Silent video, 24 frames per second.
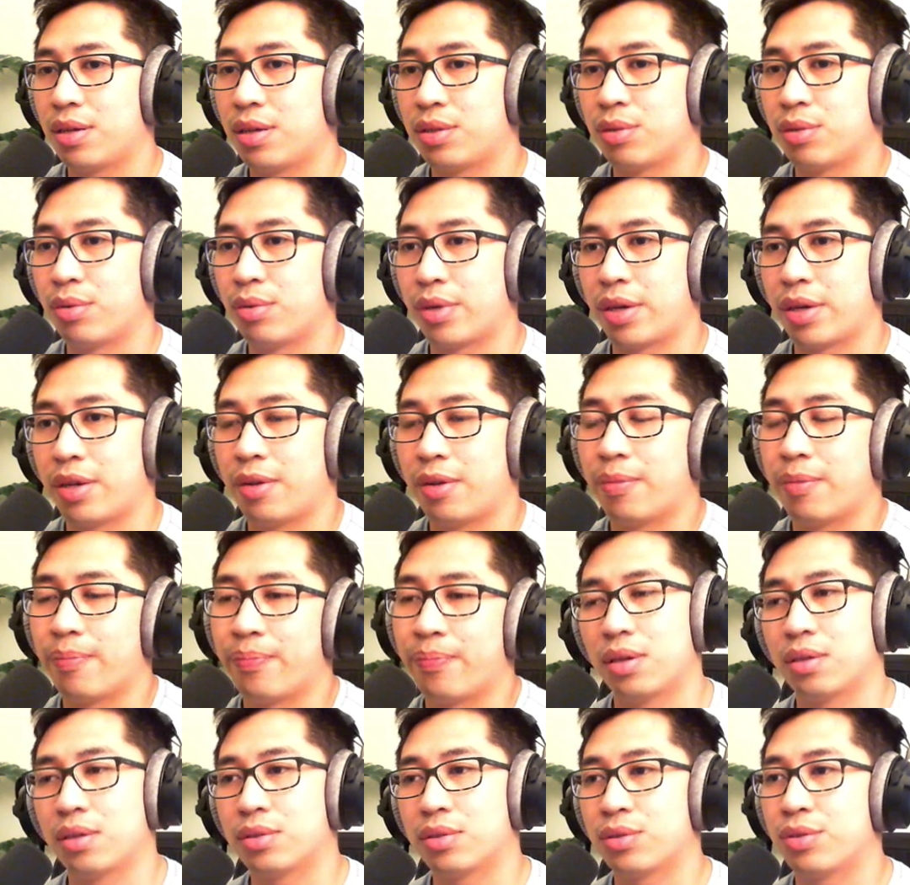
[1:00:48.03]
token.
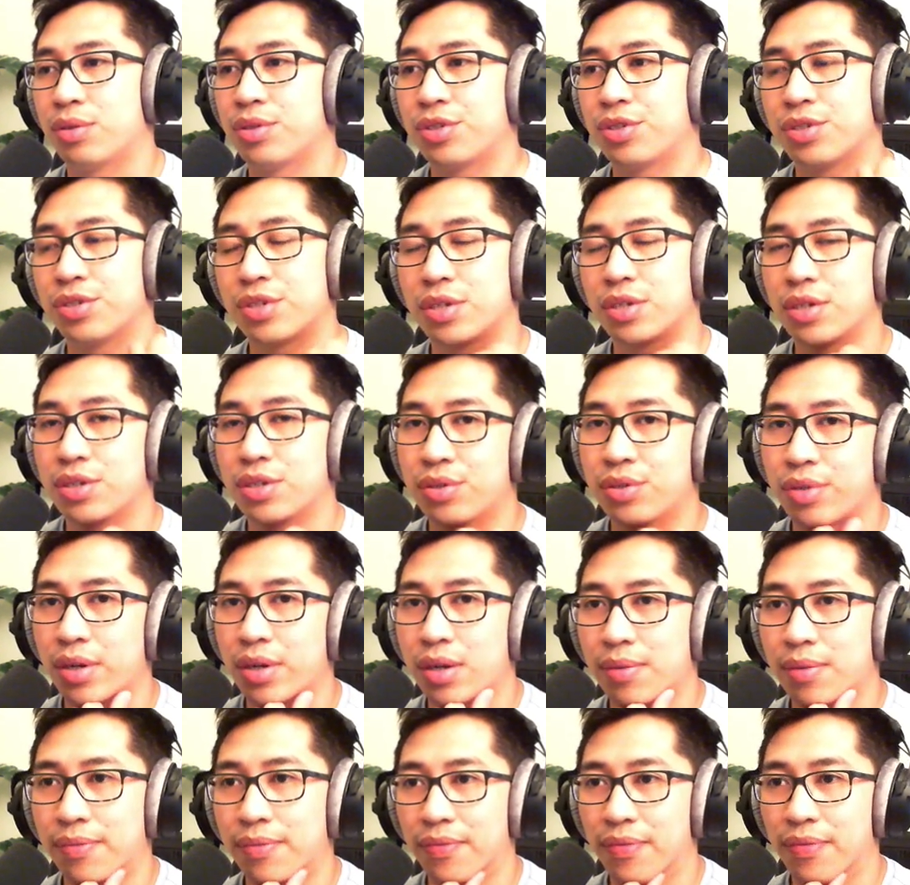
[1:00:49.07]
So it's just going to straight
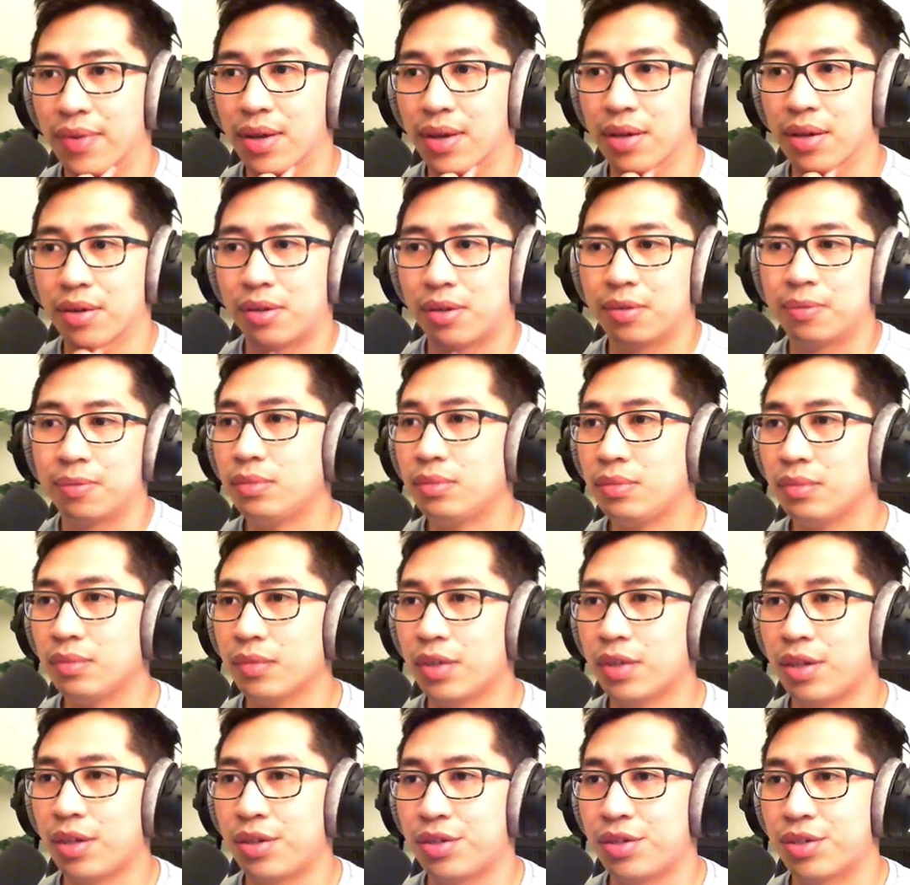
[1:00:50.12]
up fail,
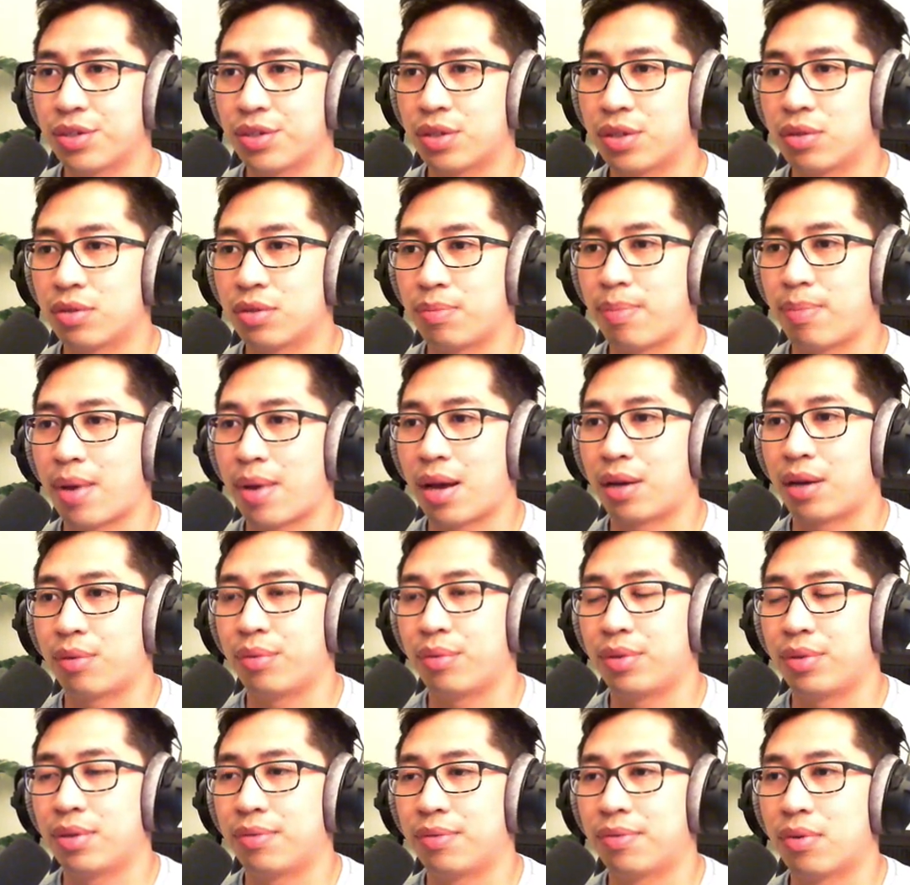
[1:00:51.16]
and it just goes back
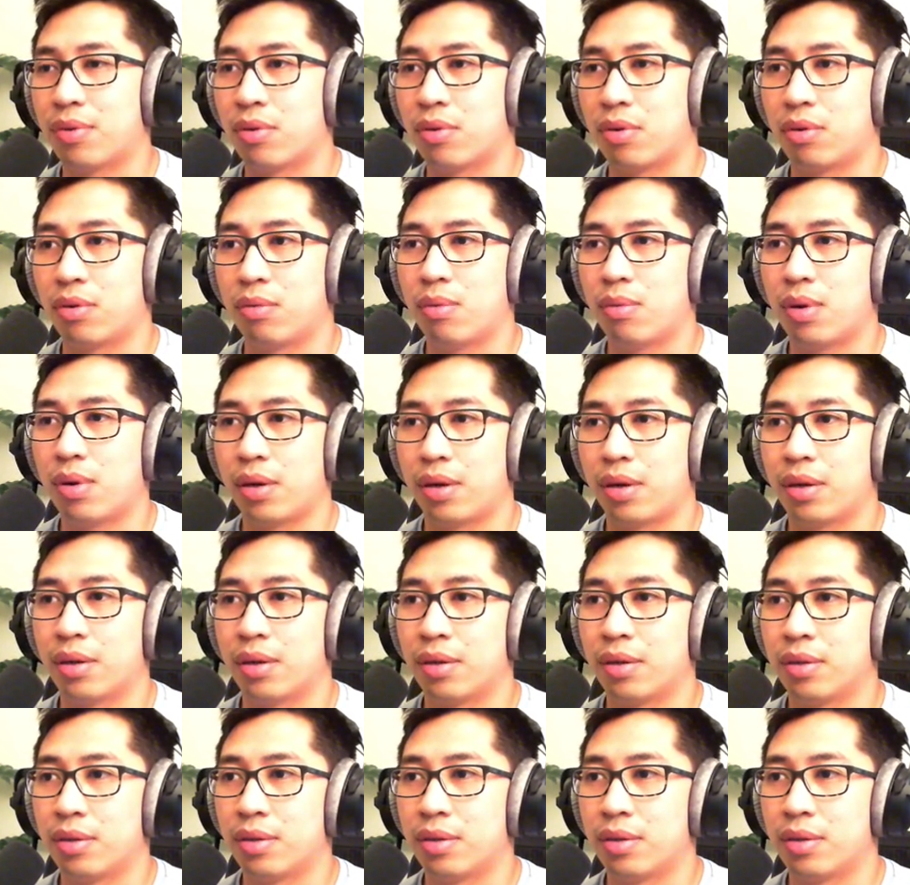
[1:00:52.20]
with the 401.